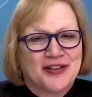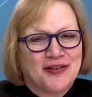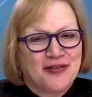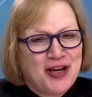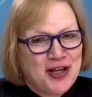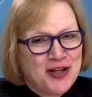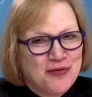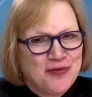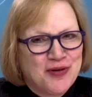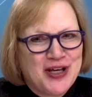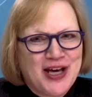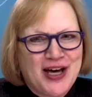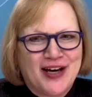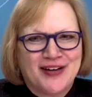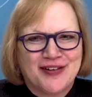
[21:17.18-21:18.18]
Thank you.
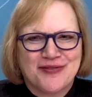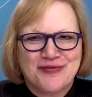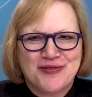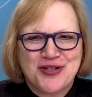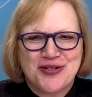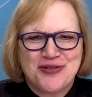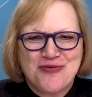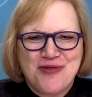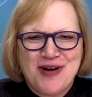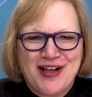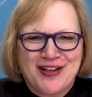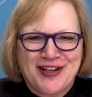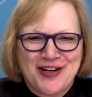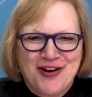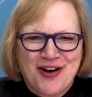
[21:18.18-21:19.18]
We uh, wish you
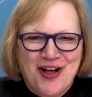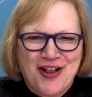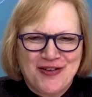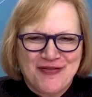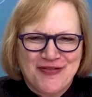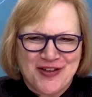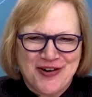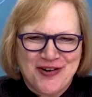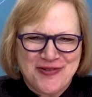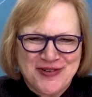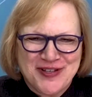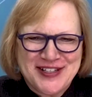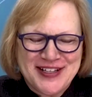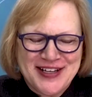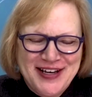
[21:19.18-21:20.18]
well in all of
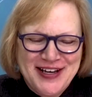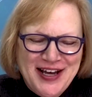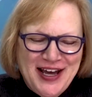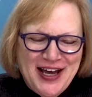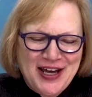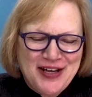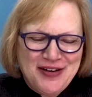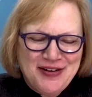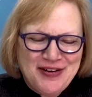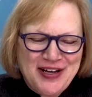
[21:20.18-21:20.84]
those. Yeah.